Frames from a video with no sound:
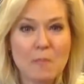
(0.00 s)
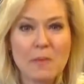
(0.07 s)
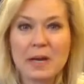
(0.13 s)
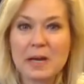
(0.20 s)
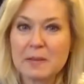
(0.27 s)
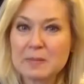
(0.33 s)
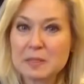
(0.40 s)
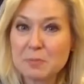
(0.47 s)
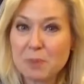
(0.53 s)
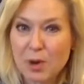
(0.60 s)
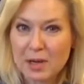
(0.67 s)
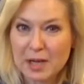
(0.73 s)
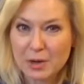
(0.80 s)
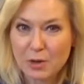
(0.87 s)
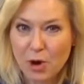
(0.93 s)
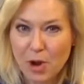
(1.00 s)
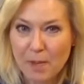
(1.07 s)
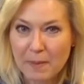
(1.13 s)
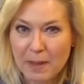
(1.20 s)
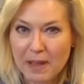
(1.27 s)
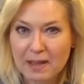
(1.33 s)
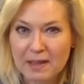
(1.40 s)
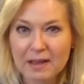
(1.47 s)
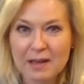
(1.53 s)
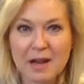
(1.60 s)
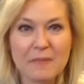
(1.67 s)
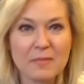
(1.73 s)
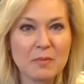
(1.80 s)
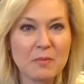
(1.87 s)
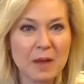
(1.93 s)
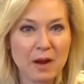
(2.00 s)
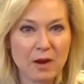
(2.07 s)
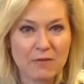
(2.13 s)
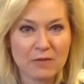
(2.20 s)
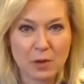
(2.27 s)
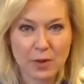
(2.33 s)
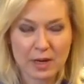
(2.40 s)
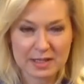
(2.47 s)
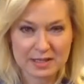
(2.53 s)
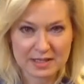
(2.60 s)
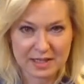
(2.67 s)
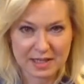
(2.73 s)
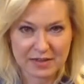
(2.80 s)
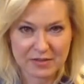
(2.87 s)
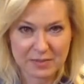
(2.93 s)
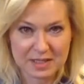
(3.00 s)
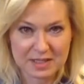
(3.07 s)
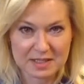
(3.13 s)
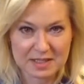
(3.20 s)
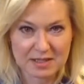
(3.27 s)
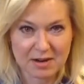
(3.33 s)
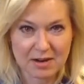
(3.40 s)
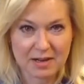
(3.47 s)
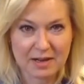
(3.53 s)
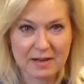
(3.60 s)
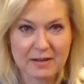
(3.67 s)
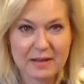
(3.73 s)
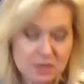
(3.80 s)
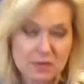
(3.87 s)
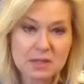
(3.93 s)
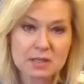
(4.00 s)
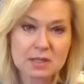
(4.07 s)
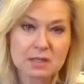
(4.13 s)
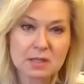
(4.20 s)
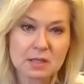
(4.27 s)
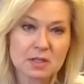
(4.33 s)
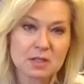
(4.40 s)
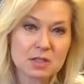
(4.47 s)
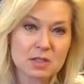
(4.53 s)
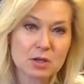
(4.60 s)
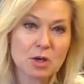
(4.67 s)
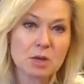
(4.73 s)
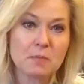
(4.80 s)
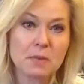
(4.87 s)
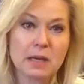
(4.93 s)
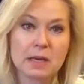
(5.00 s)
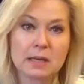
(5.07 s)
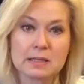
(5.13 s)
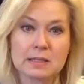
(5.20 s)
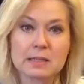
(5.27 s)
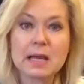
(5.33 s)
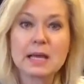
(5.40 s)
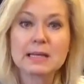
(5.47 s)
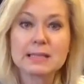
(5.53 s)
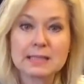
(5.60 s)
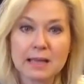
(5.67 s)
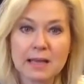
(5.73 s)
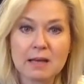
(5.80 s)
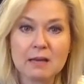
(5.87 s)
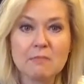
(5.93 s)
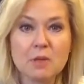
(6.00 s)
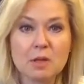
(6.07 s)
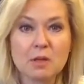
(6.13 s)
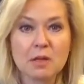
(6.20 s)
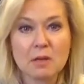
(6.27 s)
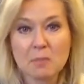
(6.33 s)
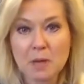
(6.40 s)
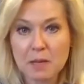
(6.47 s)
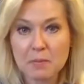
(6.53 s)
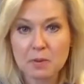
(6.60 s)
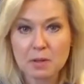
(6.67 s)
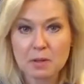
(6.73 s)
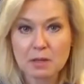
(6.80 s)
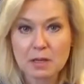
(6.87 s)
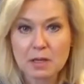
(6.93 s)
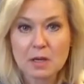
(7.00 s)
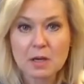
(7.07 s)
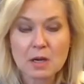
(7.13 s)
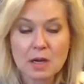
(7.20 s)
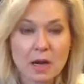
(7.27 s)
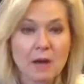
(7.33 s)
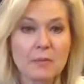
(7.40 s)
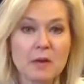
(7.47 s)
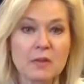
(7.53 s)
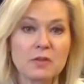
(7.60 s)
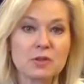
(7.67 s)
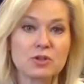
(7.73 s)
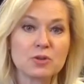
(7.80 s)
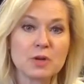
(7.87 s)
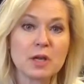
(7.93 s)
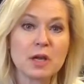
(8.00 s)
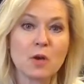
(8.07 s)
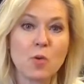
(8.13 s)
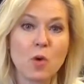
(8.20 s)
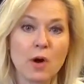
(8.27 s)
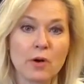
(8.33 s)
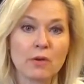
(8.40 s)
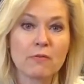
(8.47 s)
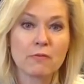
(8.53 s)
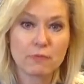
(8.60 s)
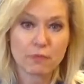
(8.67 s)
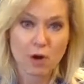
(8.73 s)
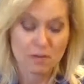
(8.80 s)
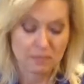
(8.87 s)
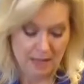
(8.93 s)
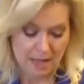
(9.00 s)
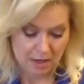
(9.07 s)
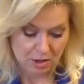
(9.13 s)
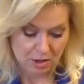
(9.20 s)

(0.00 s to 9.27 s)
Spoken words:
my name is Bonnie Crombie and I'm the mayor of the great city of Mississauga. Well, this is a concern because 10 million people get their drinking water from Lake